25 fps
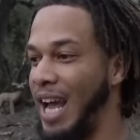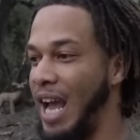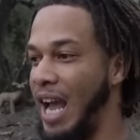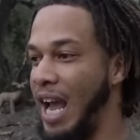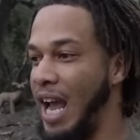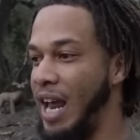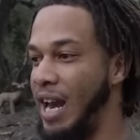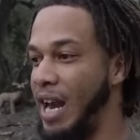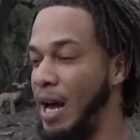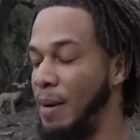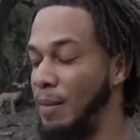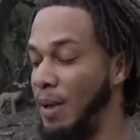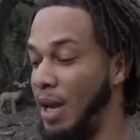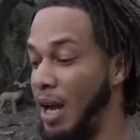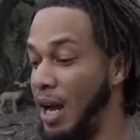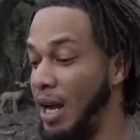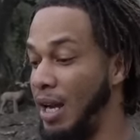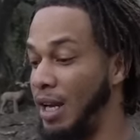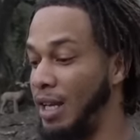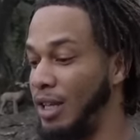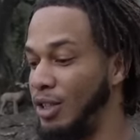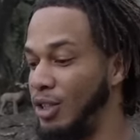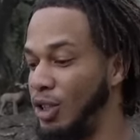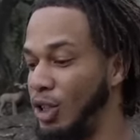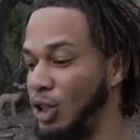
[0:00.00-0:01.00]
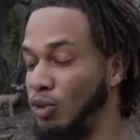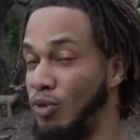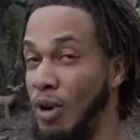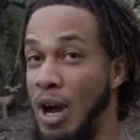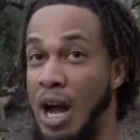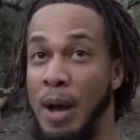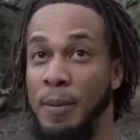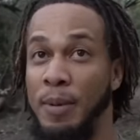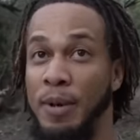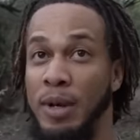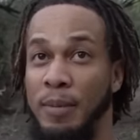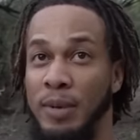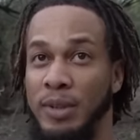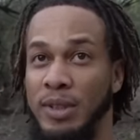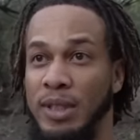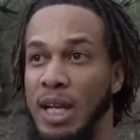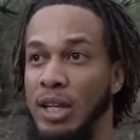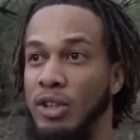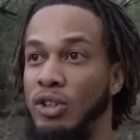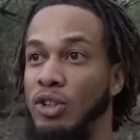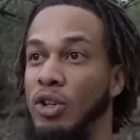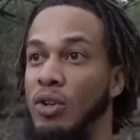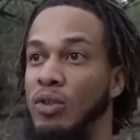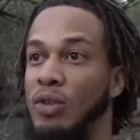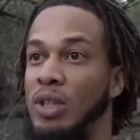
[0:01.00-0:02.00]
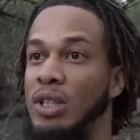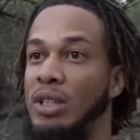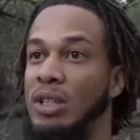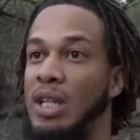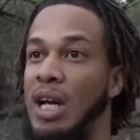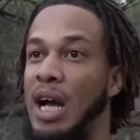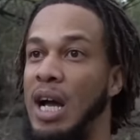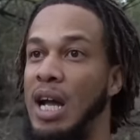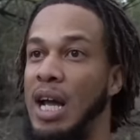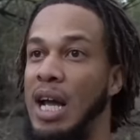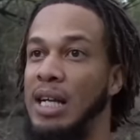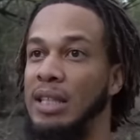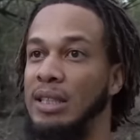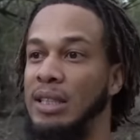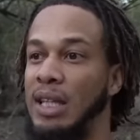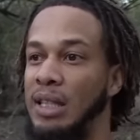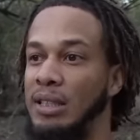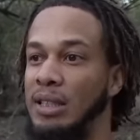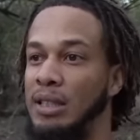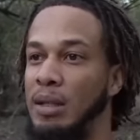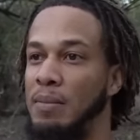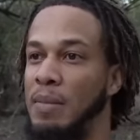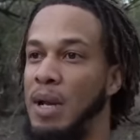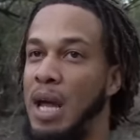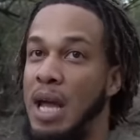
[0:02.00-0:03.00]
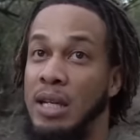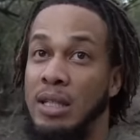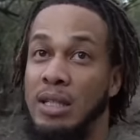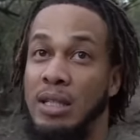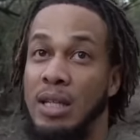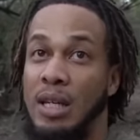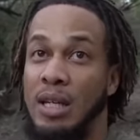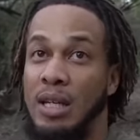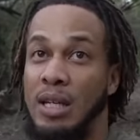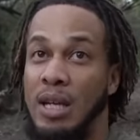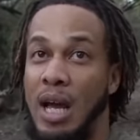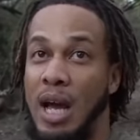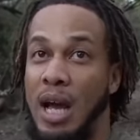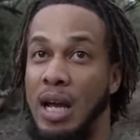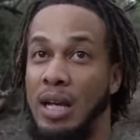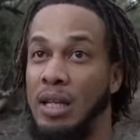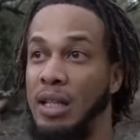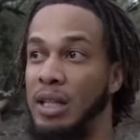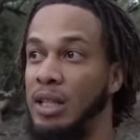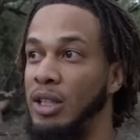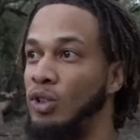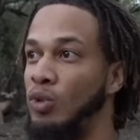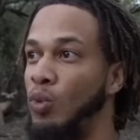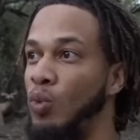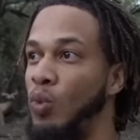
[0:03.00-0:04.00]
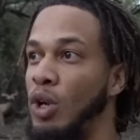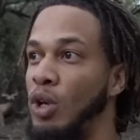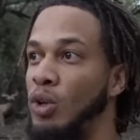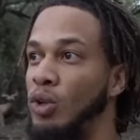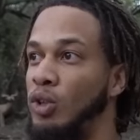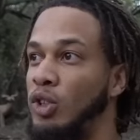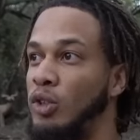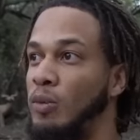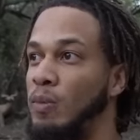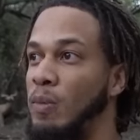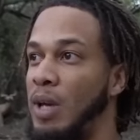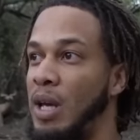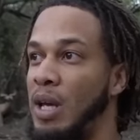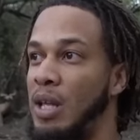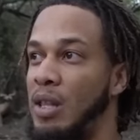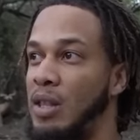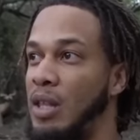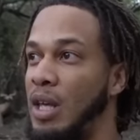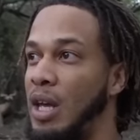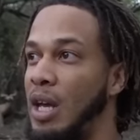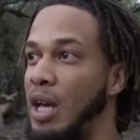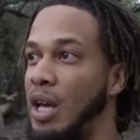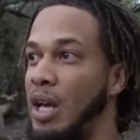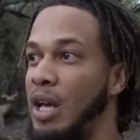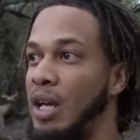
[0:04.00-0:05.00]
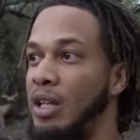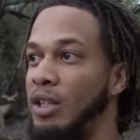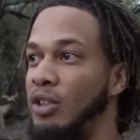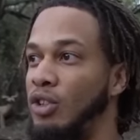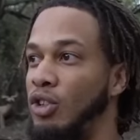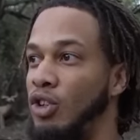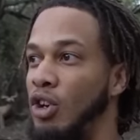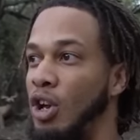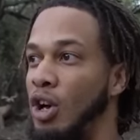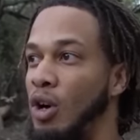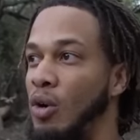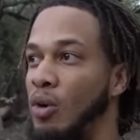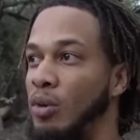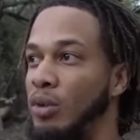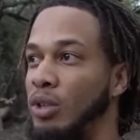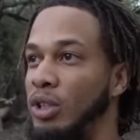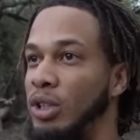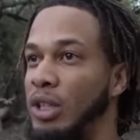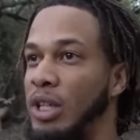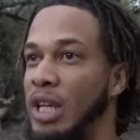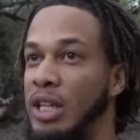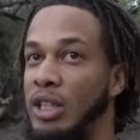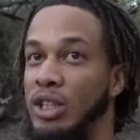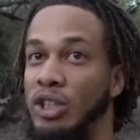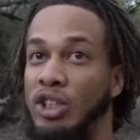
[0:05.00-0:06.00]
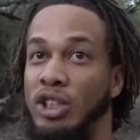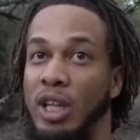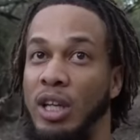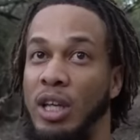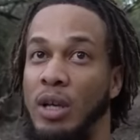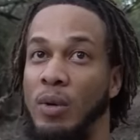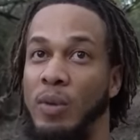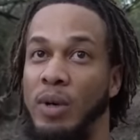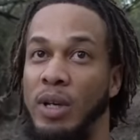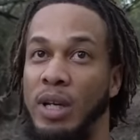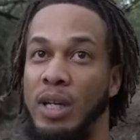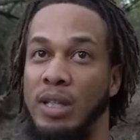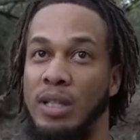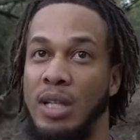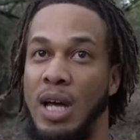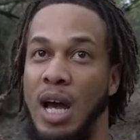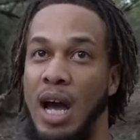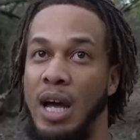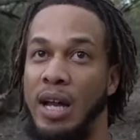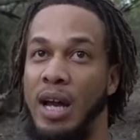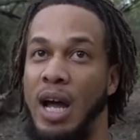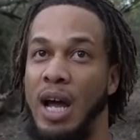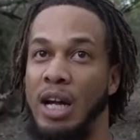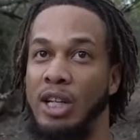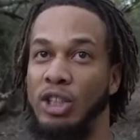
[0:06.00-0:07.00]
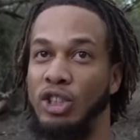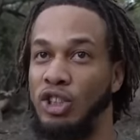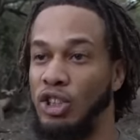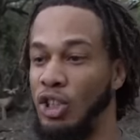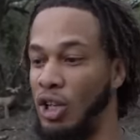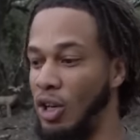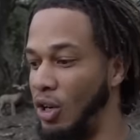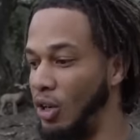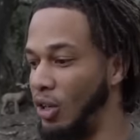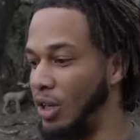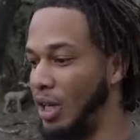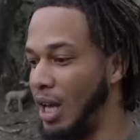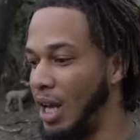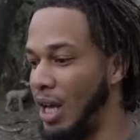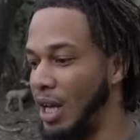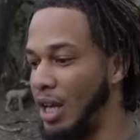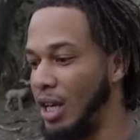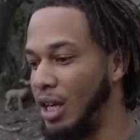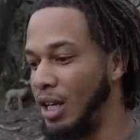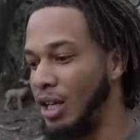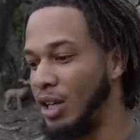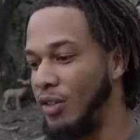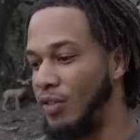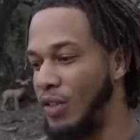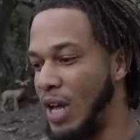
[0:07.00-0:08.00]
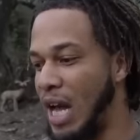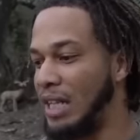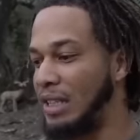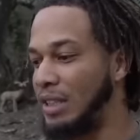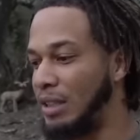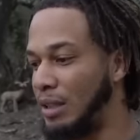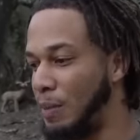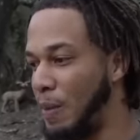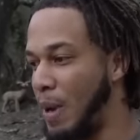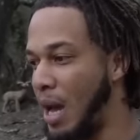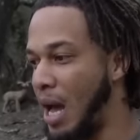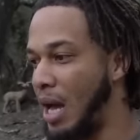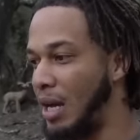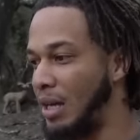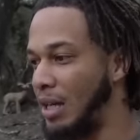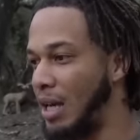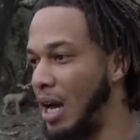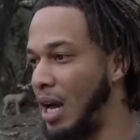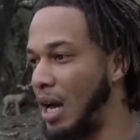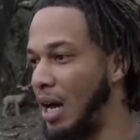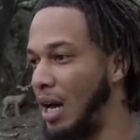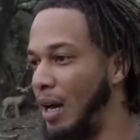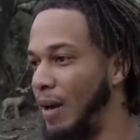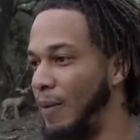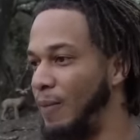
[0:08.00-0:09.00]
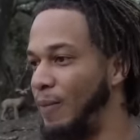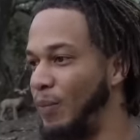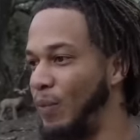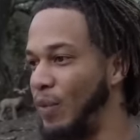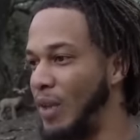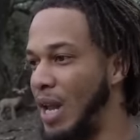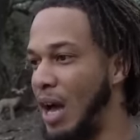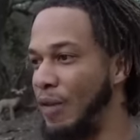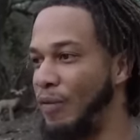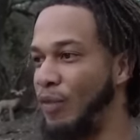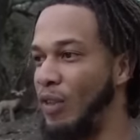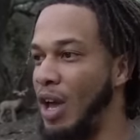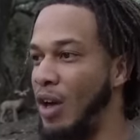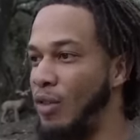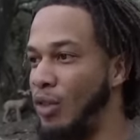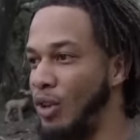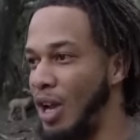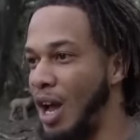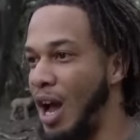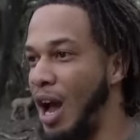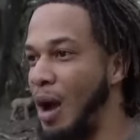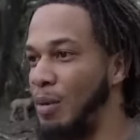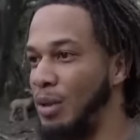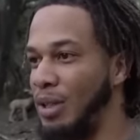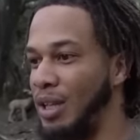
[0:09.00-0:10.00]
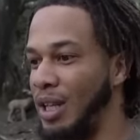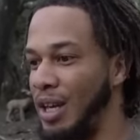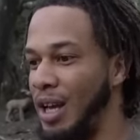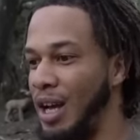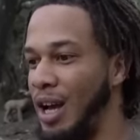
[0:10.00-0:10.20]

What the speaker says: And I'm like, describing him, it's like, dude, this guy has like some 1990s Will Smith, you know, getting jiggy with it, tie-dye shirt. That's the bad guy, not the other guy with the